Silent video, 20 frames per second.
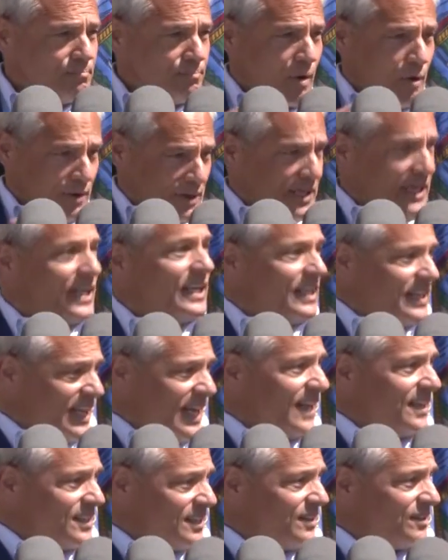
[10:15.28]
But we needed
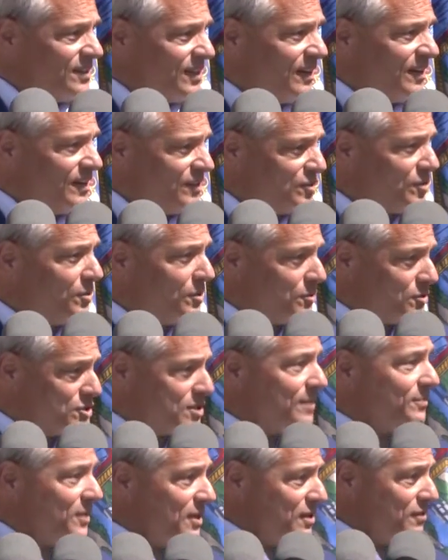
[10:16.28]
that to, so there was
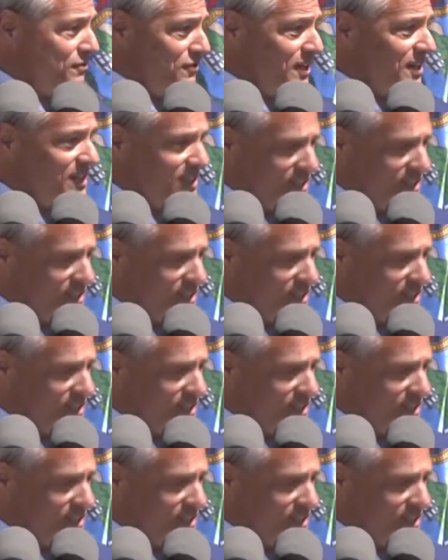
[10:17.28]
something to fund.